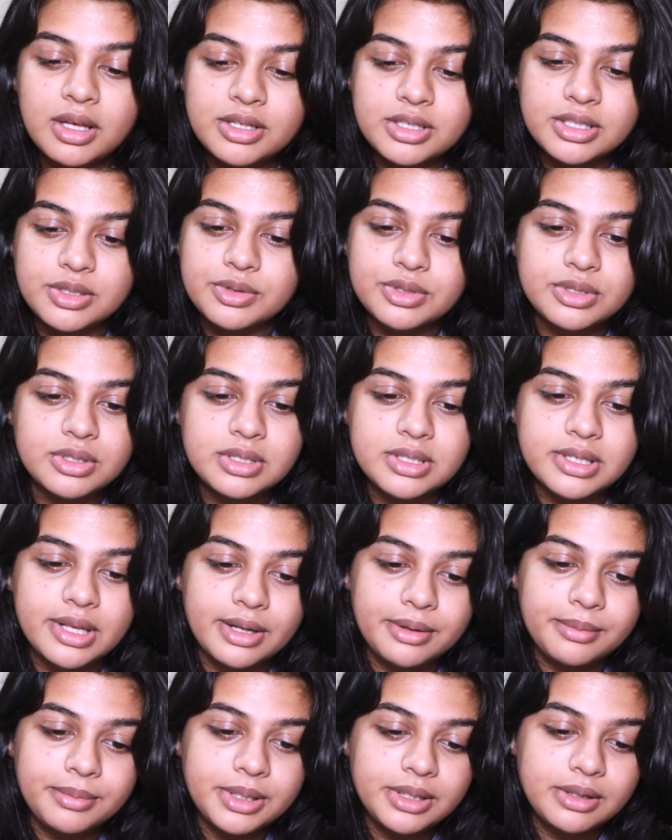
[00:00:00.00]
She was just
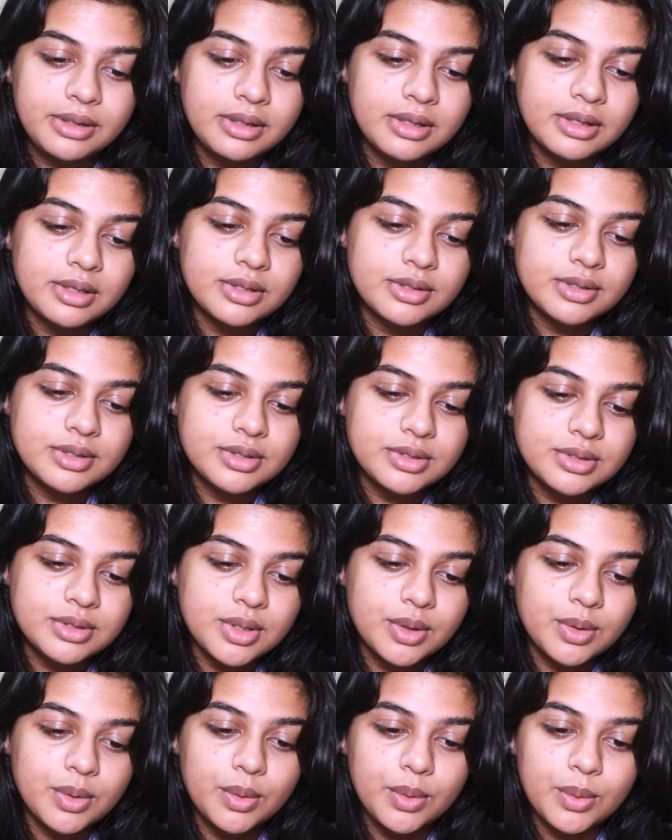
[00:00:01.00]
telling me.
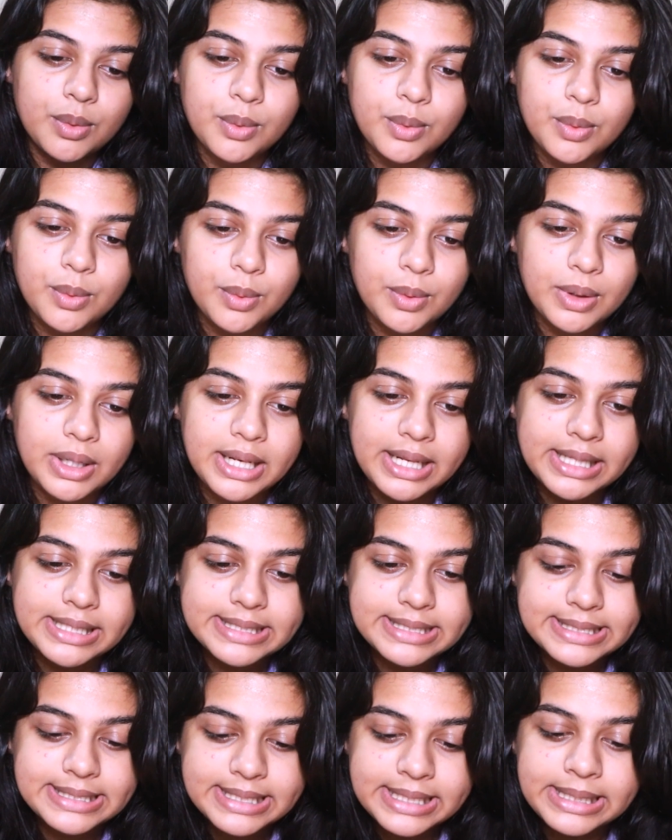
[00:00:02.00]
So
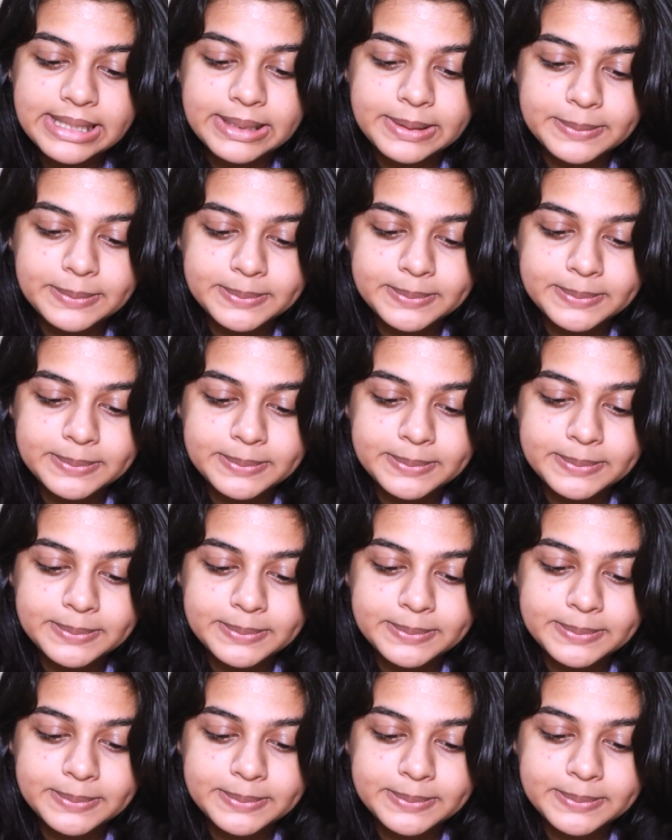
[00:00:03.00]
let's see.